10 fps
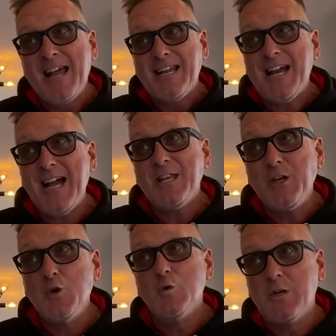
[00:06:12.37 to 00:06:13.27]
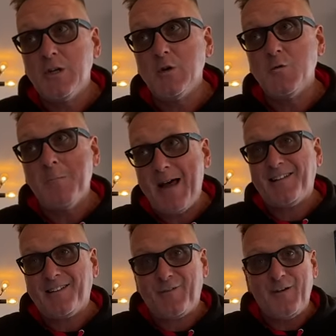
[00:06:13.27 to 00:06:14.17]
Can you do
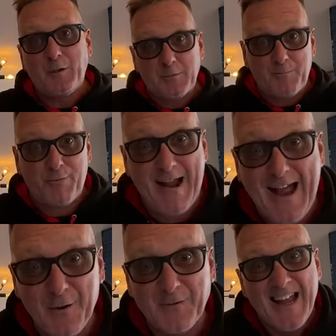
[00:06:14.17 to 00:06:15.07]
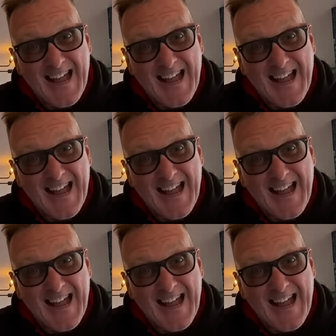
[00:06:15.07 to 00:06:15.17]
Mansfield proud?